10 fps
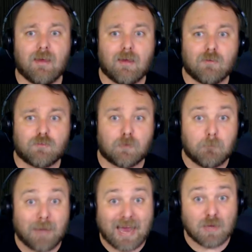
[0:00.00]
for
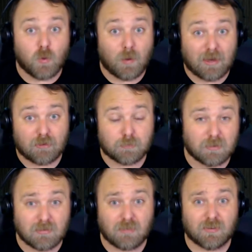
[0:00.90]
BioWare
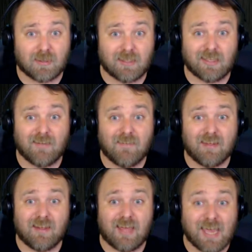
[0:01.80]
specifically,
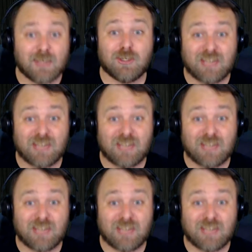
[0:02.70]
it could